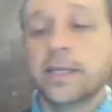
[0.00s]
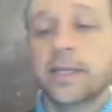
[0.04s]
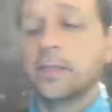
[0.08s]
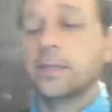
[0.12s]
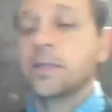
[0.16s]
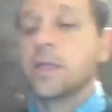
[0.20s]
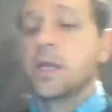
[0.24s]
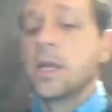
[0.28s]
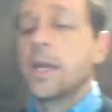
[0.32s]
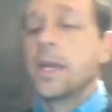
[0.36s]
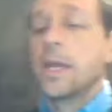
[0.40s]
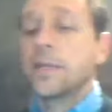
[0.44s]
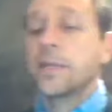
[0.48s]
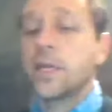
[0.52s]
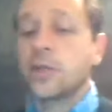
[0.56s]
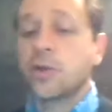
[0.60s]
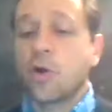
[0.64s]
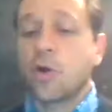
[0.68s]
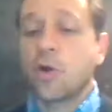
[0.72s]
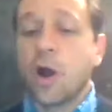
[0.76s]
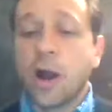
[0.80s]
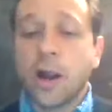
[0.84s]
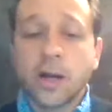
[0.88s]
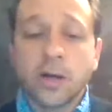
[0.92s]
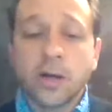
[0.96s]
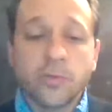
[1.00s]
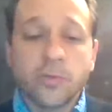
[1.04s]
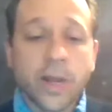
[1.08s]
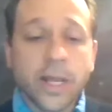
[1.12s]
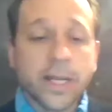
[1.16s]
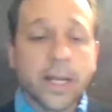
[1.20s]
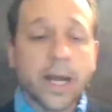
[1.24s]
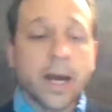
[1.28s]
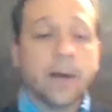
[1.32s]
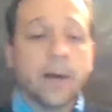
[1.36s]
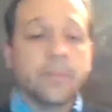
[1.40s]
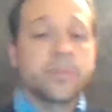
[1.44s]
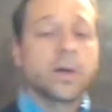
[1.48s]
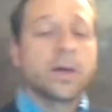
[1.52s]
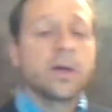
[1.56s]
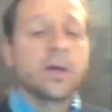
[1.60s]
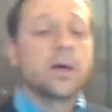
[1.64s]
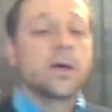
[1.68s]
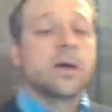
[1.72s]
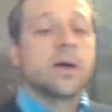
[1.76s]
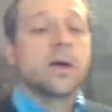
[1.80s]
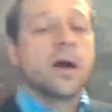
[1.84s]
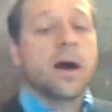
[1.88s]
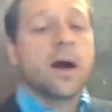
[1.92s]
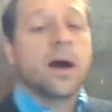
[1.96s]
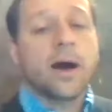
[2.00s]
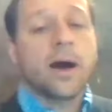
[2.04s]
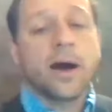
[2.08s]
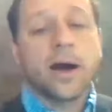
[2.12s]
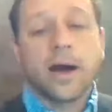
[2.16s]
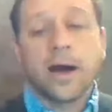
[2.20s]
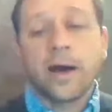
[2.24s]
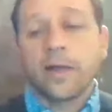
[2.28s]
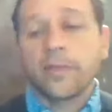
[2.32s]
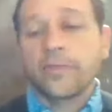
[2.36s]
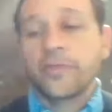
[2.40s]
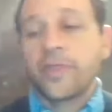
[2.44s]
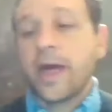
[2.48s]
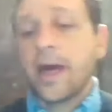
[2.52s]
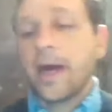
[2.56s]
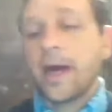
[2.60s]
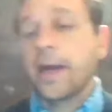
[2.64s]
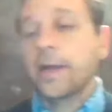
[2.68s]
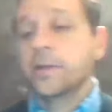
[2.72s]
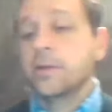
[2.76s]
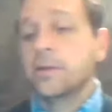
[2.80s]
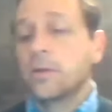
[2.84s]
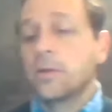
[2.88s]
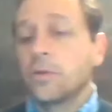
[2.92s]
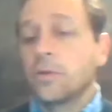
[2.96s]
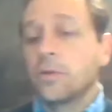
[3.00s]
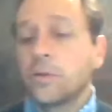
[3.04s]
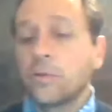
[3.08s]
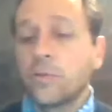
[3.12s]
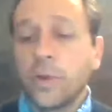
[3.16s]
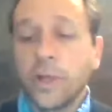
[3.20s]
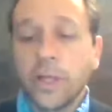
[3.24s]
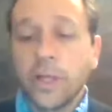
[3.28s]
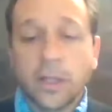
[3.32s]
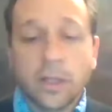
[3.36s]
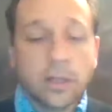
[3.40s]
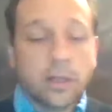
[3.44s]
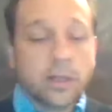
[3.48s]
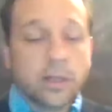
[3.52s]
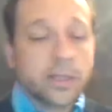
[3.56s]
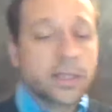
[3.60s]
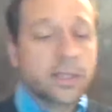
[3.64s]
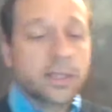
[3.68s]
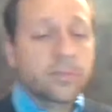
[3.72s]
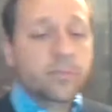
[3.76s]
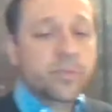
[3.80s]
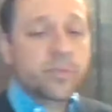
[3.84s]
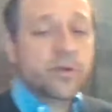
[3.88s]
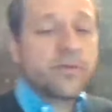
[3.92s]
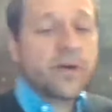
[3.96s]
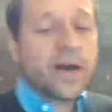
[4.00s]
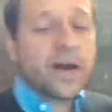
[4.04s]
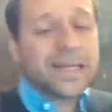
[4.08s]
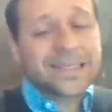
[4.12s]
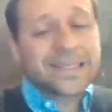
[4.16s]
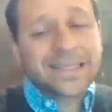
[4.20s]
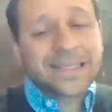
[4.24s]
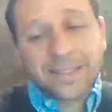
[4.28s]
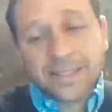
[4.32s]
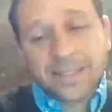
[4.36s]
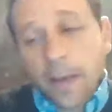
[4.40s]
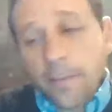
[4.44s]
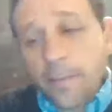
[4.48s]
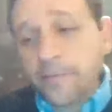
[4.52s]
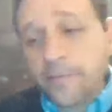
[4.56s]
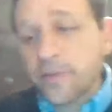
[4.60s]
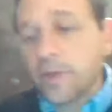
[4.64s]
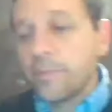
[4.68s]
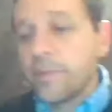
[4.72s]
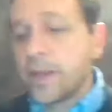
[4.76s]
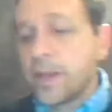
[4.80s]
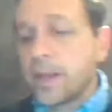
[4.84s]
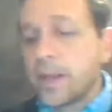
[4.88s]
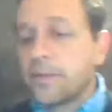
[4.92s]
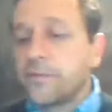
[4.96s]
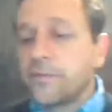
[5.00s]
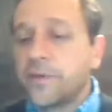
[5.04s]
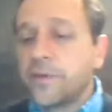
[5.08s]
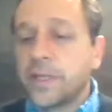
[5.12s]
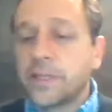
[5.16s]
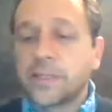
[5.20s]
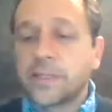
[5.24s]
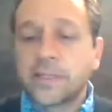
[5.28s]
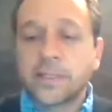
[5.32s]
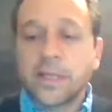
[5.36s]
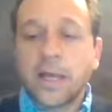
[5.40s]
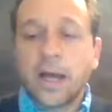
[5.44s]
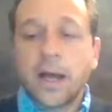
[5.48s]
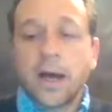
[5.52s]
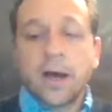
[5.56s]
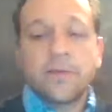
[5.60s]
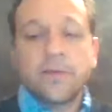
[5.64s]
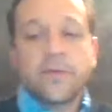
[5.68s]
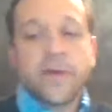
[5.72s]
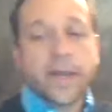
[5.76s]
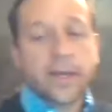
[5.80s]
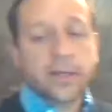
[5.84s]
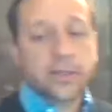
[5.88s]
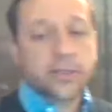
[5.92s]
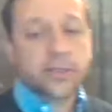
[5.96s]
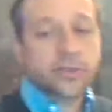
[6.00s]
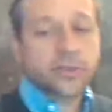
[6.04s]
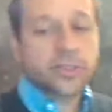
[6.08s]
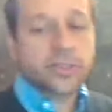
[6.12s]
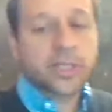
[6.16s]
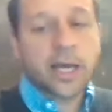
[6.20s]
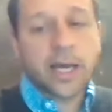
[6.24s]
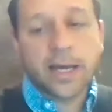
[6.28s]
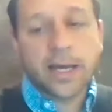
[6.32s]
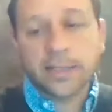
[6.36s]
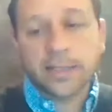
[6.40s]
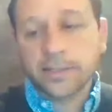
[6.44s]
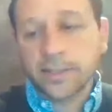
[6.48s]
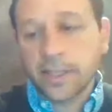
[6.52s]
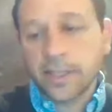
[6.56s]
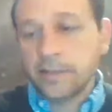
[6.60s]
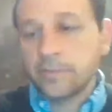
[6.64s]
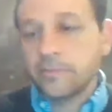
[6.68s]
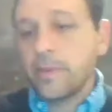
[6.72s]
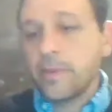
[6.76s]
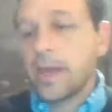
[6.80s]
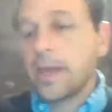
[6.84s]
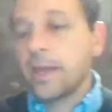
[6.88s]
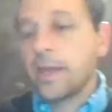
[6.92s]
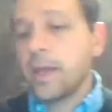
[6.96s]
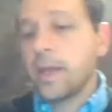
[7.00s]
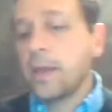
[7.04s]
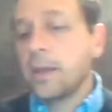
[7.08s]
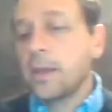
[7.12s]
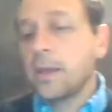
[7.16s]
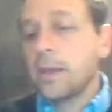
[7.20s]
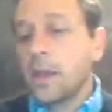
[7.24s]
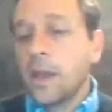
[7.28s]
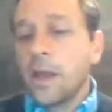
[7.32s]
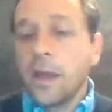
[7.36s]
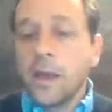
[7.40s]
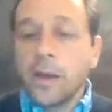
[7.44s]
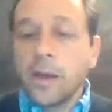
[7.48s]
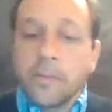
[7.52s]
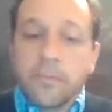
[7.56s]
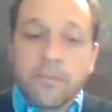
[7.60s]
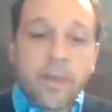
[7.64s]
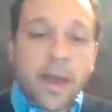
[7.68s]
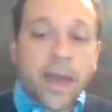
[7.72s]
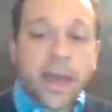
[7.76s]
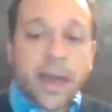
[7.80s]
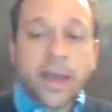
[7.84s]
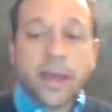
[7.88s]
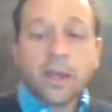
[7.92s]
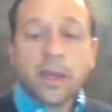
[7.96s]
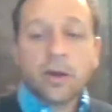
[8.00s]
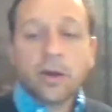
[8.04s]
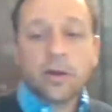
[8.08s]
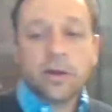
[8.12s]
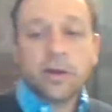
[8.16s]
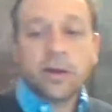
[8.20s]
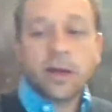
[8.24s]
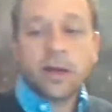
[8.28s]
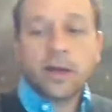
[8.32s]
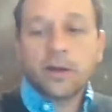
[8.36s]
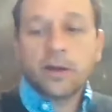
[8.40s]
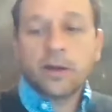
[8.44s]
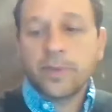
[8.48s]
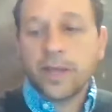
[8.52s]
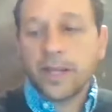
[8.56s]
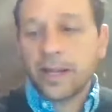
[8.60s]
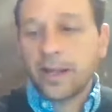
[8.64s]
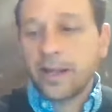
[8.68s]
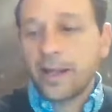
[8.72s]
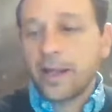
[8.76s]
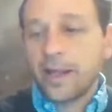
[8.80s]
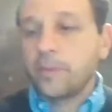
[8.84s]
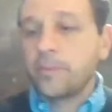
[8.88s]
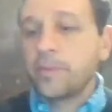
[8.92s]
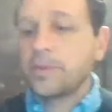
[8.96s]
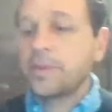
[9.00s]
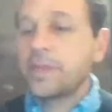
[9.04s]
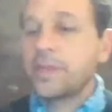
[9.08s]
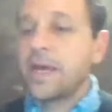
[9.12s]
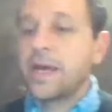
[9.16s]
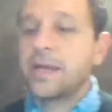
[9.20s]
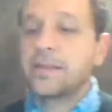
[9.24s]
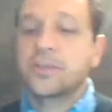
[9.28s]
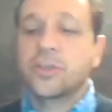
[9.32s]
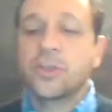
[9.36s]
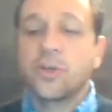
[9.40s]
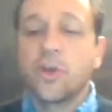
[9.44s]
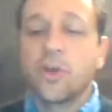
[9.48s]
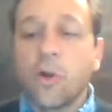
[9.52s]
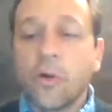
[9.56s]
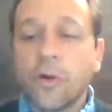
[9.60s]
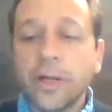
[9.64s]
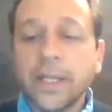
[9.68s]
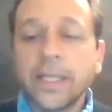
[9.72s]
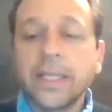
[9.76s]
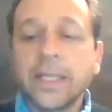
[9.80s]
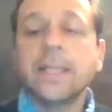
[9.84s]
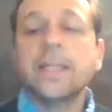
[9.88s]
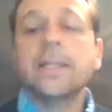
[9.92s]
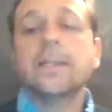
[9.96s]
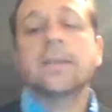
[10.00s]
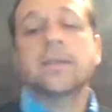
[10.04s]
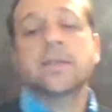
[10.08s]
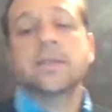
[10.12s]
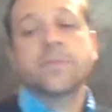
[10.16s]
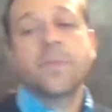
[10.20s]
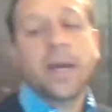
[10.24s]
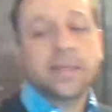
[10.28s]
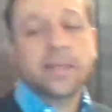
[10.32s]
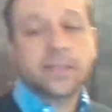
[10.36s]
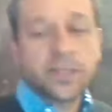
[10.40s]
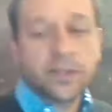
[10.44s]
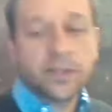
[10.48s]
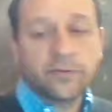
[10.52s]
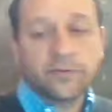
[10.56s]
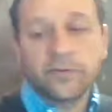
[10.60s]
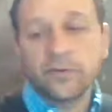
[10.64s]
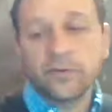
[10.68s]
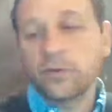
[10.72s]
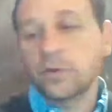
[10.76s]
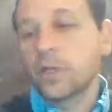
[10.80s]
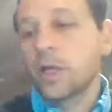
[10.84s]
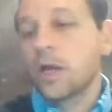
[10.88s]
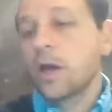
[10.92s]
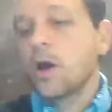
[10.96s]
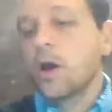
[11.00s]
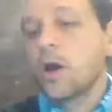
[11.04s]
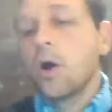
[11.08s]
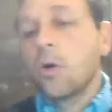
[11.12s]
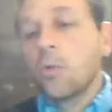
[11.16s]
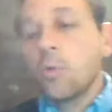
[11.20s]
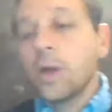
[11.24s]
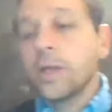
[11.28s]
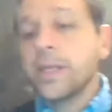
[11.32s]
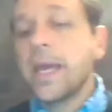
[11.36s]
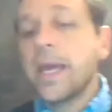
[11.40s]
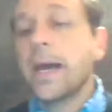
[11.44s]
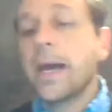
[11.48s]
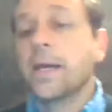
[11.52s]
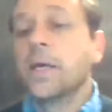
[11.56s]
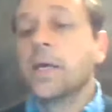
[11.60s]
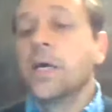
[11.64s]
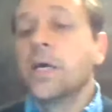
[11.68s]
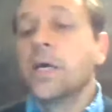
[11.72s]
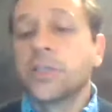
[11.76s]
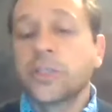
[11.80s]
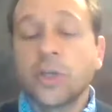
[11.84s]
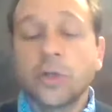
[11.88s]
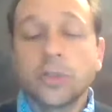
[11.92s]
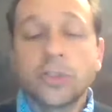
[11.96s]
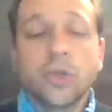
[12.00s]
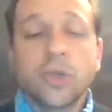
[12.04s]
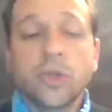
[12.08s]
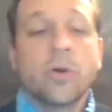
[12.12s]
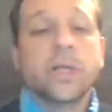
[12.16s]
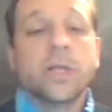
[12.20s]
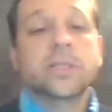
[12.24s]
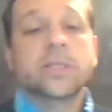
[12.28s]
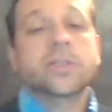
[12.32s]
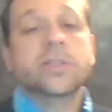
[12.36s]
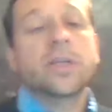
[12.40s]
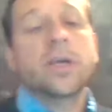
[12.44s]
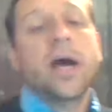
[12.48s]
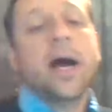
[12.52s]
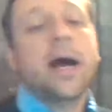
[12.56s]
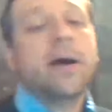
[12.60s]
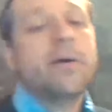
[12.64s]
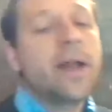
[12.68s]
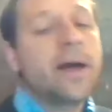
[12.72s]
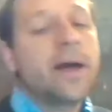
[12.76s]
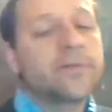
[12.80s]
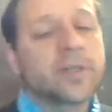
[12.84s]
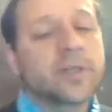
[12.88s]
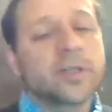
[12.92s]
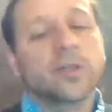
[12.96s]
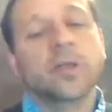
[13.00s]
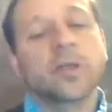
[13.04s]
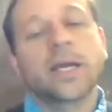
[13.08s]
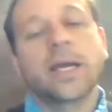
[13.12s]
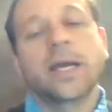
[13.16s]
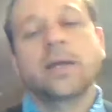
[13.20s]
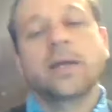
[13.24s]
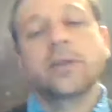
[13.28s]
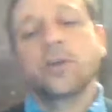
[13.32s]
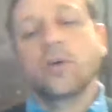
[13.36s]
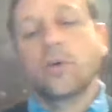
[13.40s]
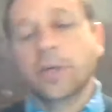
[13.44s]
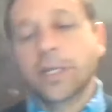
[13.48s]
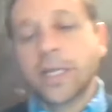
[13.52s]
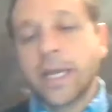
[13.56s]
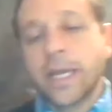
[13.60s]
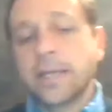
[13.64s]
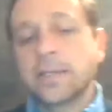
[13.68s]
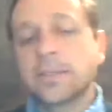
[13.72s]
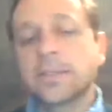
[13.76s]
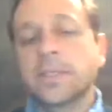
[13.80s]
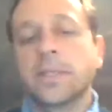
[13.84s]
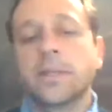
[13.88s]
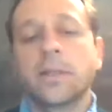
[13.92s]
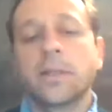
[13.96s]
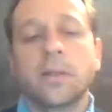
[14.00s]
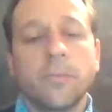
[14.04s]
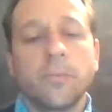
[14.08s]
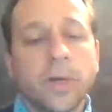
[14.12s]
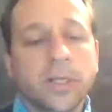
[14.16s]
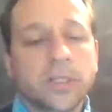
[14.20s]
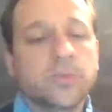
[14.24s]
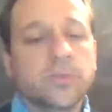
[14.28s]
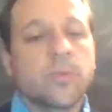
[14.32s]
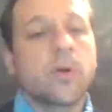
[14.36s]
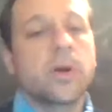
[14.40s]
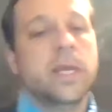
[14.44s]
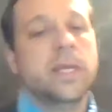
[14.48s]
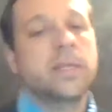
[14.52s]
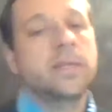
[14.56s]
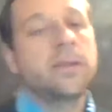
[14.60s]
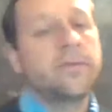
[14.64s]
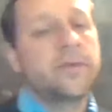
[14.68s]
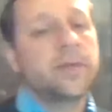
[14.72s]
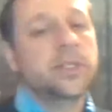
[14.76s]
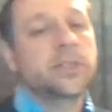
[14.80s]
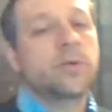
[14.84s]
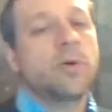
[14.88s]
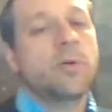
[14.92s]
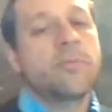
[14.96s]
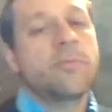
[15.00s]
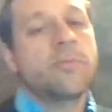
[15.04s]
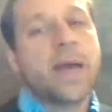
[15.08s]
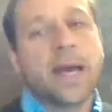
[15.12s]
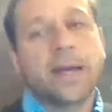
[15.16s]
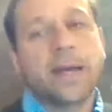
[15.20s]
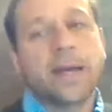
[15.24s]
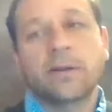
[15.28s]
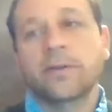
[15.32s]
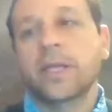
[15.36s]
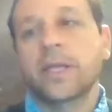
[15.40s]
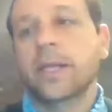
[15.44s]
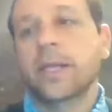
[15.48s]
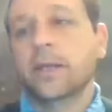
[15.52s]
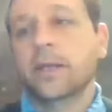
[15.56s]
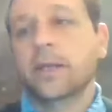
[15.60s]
can get your heart rate up that will provide some of the benefits of exercise and may not help with that. So you're already eating the spicy food. Well, yeah. So Doris, I have to look at your case in a much more individual manner than I